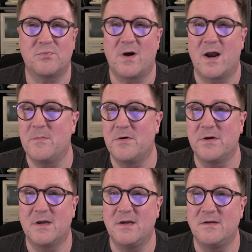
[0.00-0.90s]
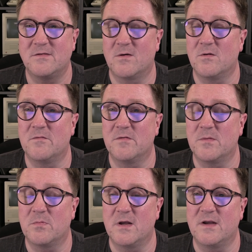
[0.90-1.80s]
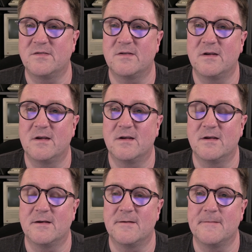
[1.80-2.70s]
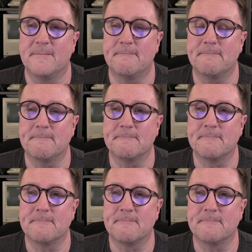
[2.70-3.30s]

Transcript: primary keys all over the place. That